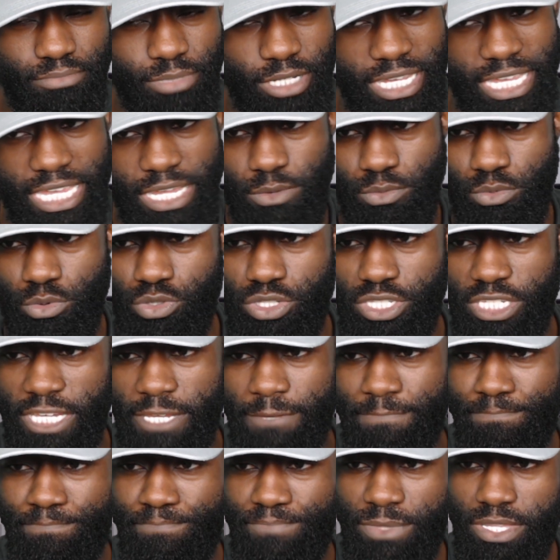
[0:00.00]
But hey, we'll
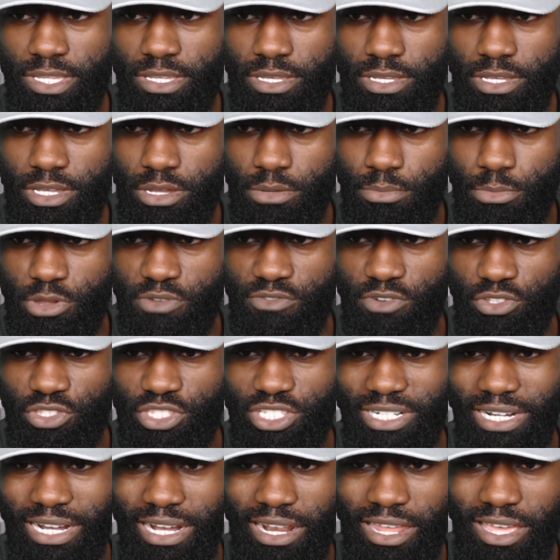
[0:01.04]
see. Moved on
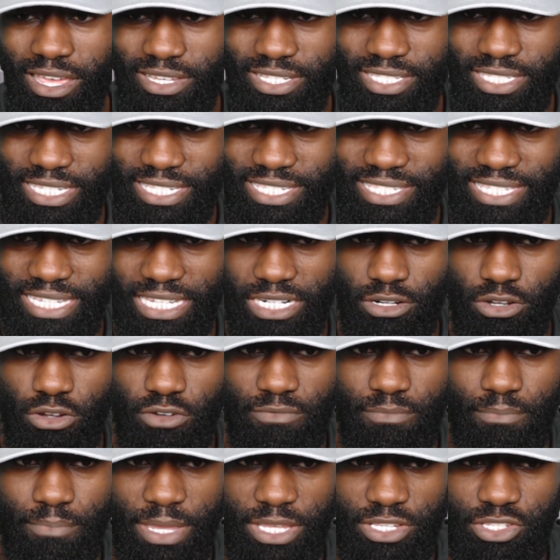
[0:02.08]
to the last set
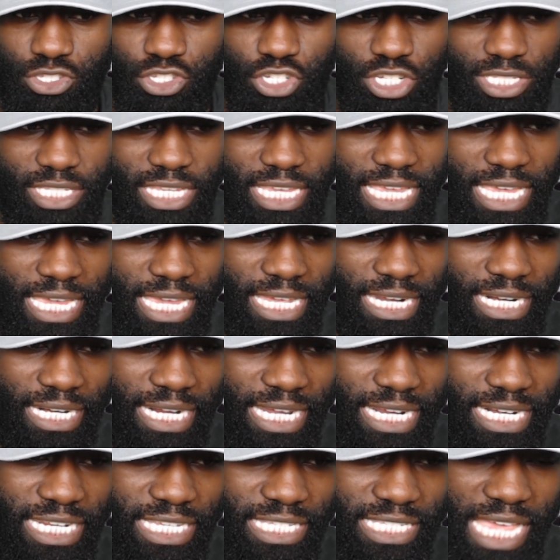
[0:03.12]
of messages here,
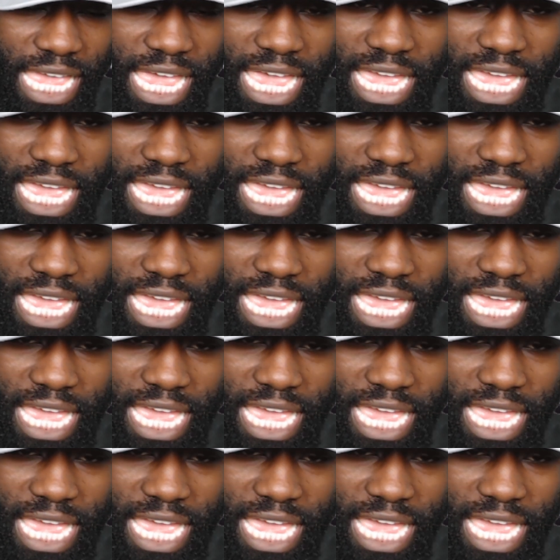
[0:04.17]
ladies